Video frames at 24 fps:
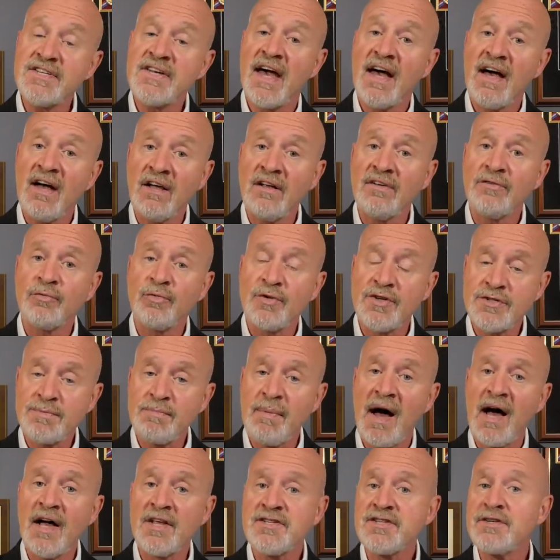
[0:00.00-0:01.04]
held
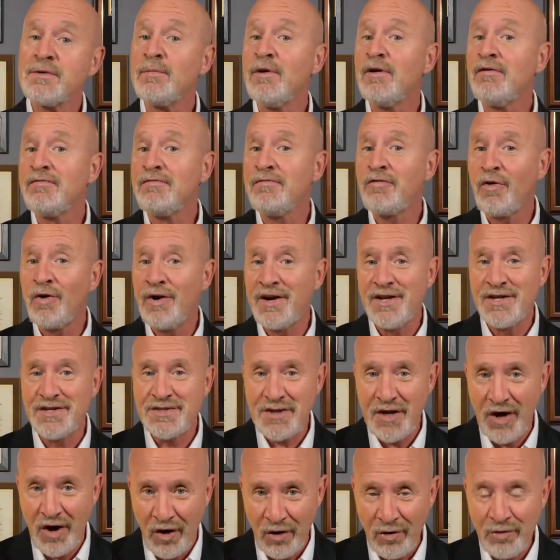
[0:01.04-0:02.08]
responsible for
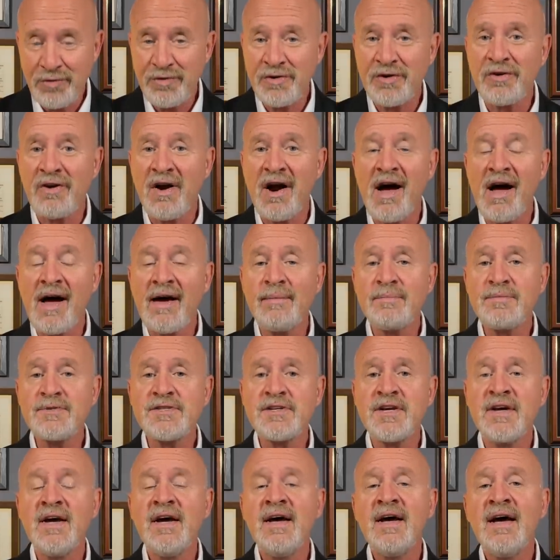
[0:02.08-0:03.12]
his own crimes
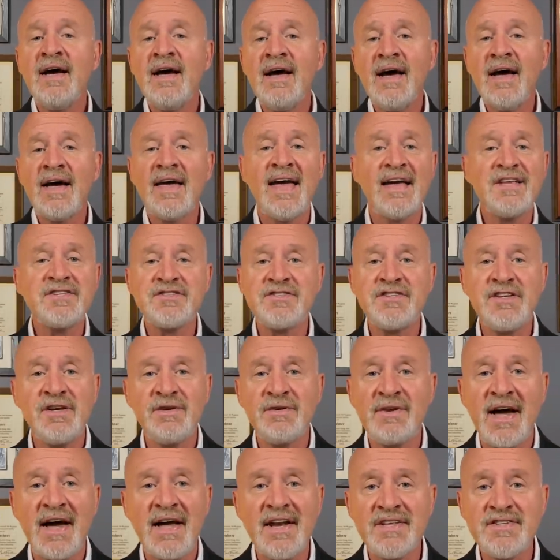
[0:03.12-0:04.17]
against the
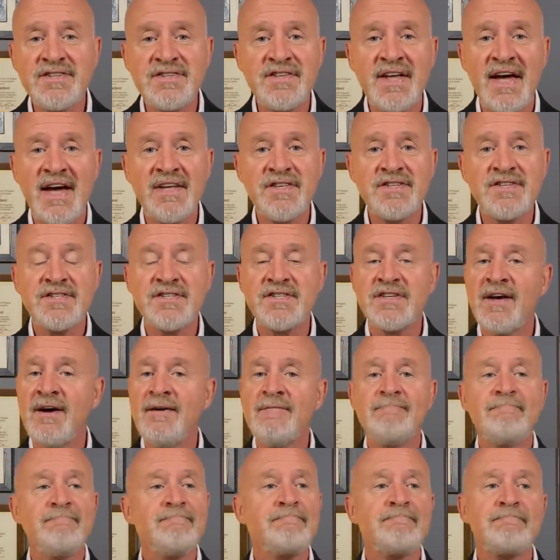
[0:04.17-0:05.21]
United States,
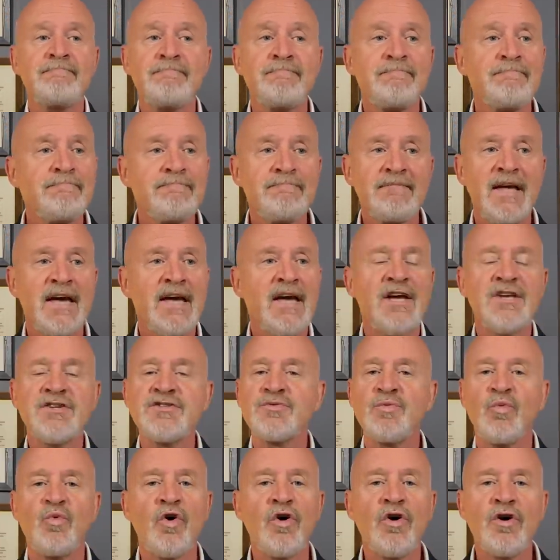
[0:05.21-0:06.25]

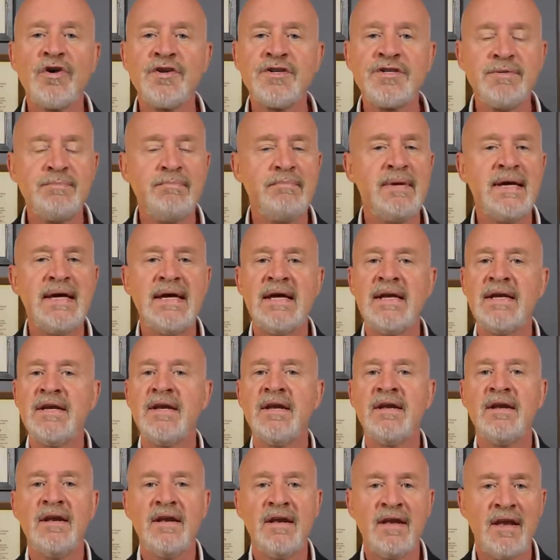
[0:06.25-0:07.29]
his words mean
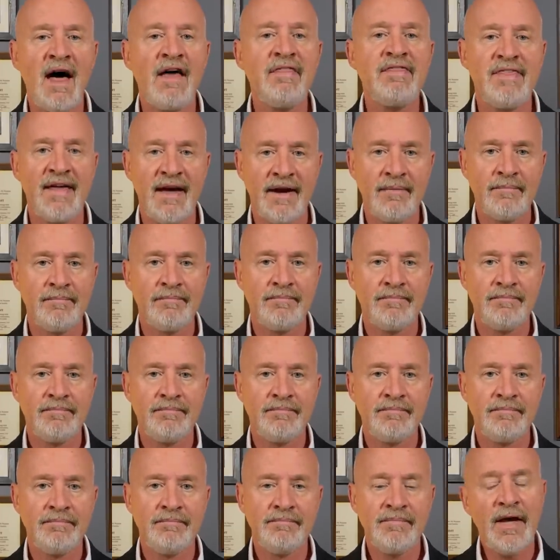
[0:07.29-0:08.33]
nothing.
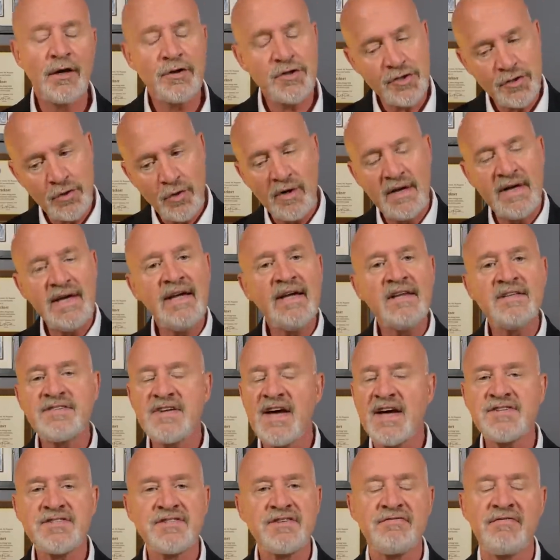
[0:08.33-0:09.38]
Now, sure, he can
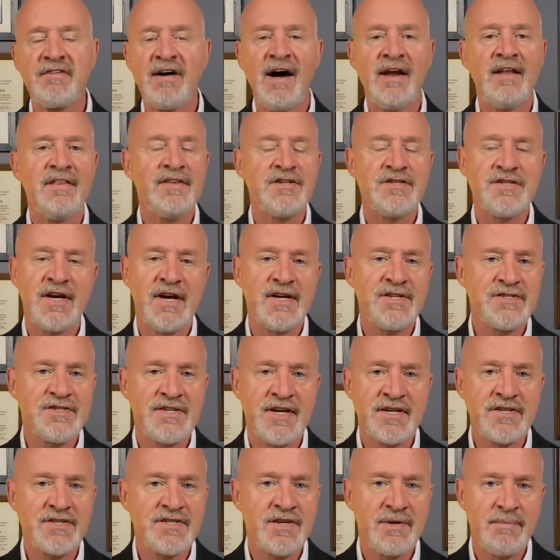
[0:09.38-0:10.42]
testify to the
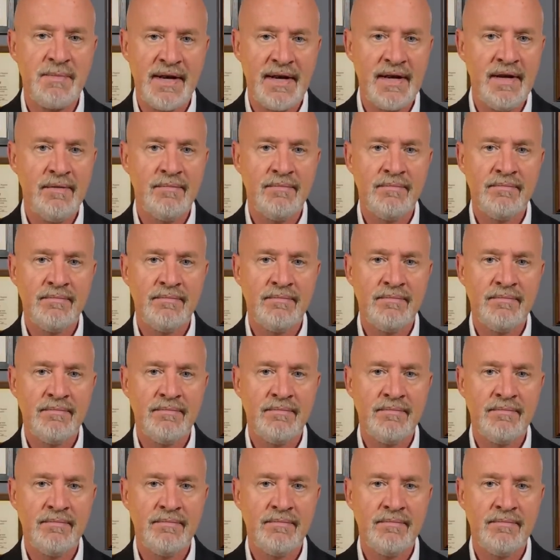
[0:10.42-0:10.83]
J6 committee